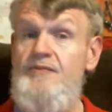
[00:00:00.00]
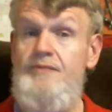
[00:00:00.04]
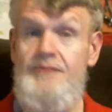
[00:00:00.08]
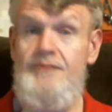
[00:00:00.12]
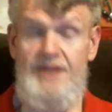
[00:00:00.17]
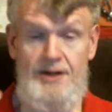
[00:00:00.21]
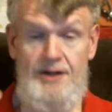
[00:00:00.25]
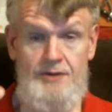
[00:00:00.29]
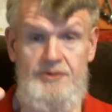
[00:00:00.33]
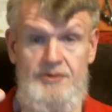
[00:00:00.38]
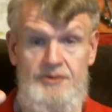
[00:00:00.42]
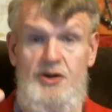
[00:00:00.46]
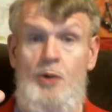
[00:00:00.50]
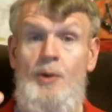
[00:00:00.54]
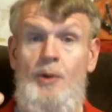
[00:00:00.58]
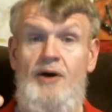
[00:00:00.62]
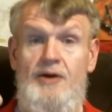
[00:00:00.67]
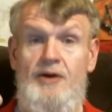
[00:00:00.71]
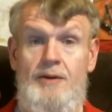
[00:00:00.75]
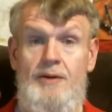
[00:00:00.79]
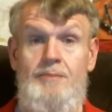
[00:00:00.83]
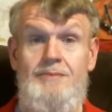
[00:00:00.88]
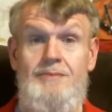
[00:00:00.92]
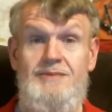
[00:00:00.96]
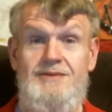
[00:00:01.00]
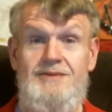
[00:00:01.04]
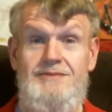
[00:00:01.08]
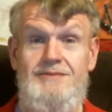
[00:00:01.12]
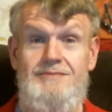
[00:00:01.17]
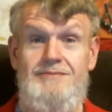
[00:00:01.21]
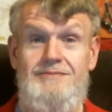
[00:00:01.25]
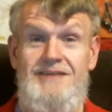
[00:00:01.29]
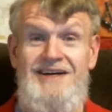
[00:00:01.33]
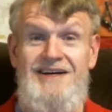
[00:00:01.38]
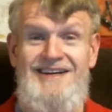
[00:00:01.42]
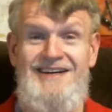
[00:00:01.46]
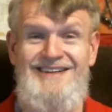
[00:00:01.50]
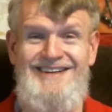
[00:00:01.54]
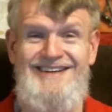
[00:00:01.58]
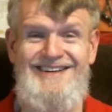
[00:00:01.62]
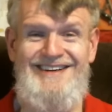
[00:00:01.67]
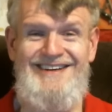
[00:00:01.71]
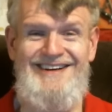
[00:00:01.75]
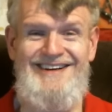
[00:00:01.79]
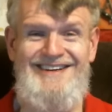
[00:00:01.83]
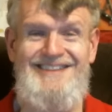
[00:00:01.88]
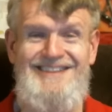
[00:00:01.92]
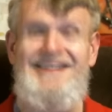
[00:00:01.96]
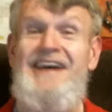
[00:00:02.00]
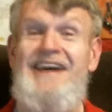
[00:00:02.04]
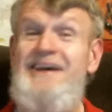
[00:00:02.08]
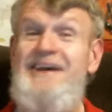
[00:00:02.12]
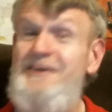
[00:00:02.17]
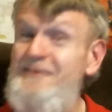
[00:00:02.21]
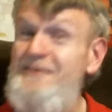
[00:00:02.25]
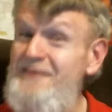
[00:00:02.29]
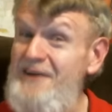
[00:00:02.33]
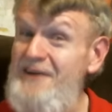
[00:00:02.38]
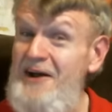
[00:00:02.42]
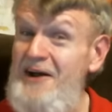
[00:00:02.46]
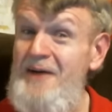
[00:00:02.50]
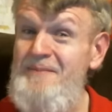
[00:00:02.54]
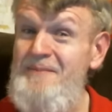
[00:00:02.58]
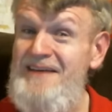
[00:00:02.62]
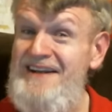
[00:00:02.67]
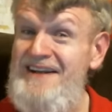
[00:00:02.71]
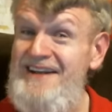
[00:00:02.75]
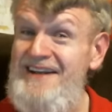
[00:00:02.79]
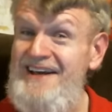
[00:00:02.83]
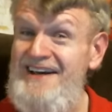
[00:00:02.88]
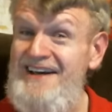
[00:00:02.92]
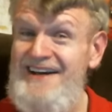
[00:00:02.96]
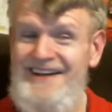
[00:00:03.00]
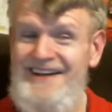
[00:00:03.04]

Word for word: you know, you're welcome. Thank you for commenting.